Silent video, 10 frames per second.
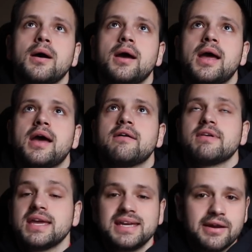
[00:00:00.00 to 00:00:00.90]

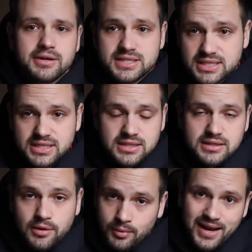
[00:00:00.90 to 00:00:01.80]
have a guarantee
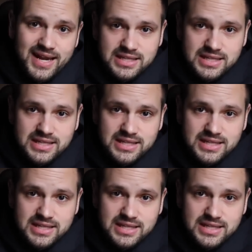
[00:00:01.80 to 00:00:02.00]
that when I